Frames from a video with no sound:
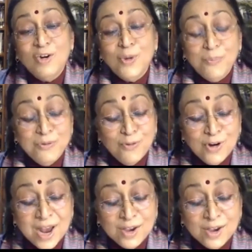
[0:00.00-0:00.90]

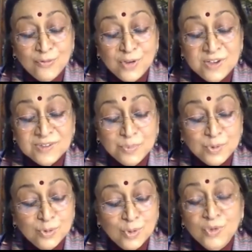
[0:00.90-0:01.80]
before I could face up
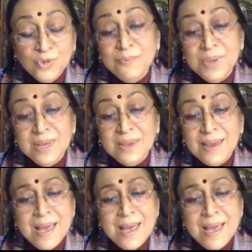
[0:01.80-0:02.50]
to those in me.